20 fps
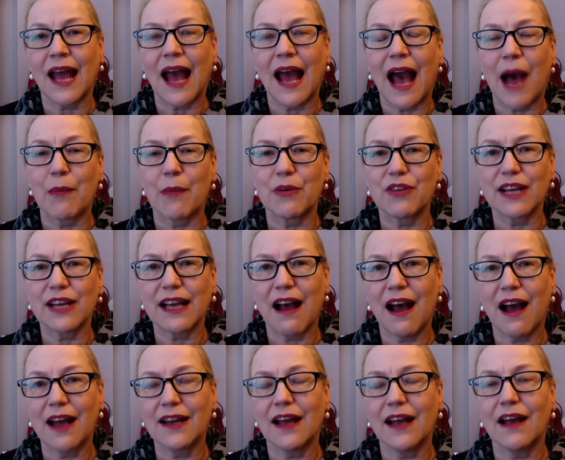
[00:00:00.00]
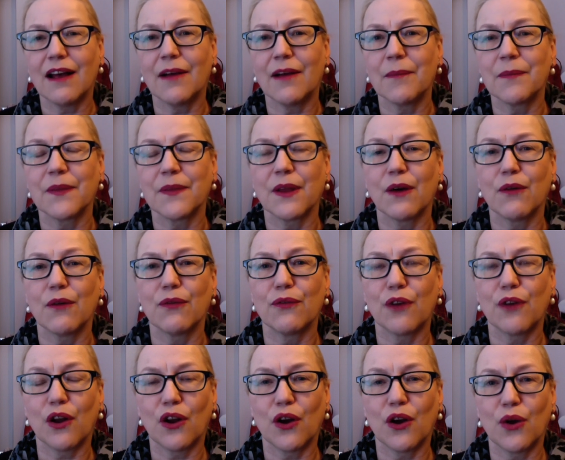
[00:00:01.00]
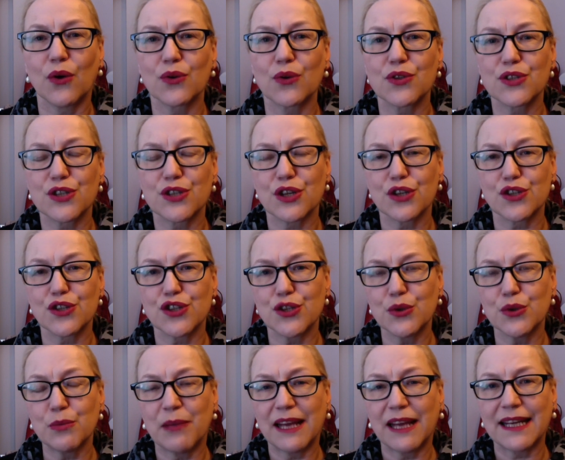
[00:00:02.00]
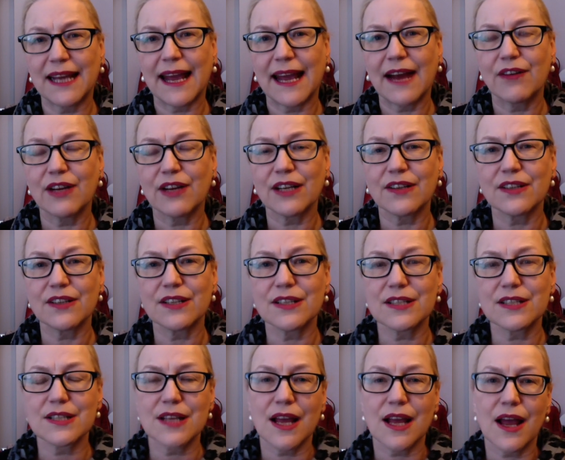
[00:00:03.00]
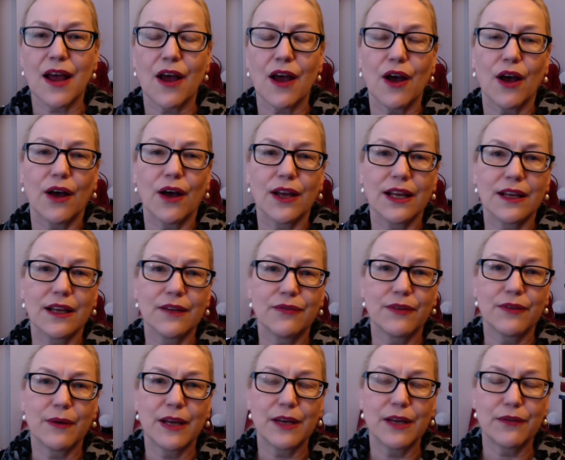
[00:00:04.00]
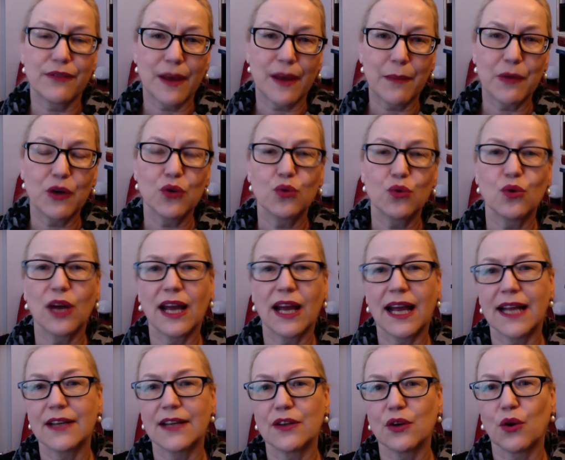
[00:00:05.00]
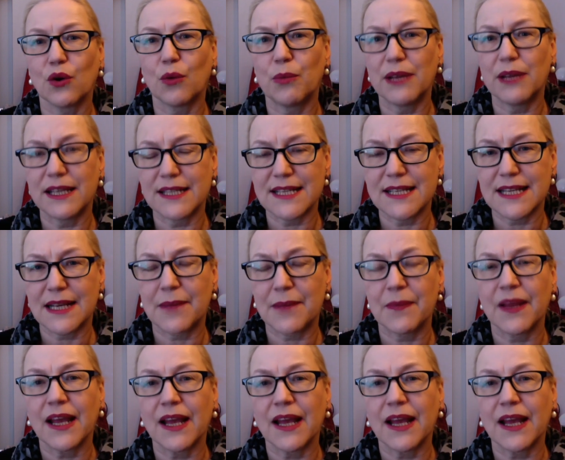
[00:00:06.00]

Americanah follows two main characters, Ifemelu and Obinze.